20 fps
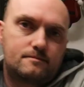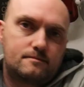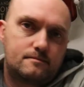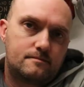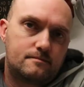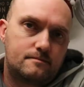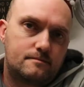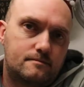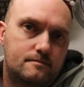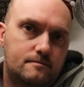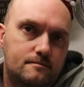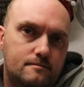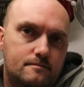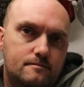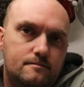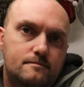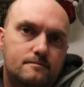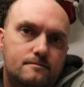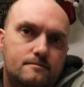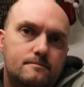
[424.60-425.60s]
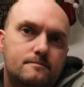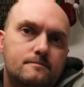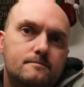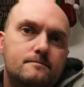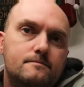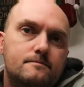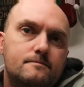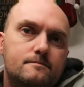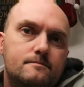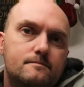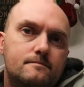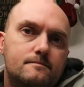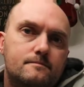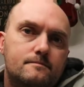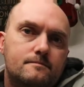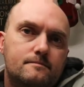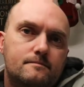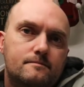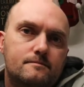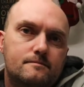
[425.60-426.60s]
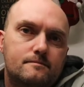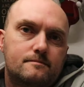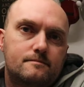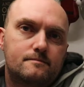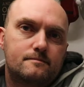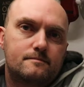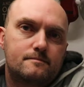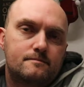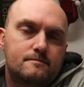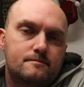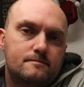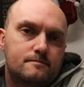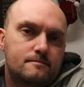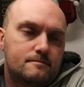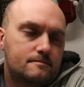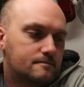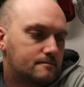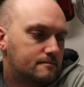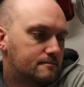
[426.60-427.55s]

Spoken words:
(not speaking)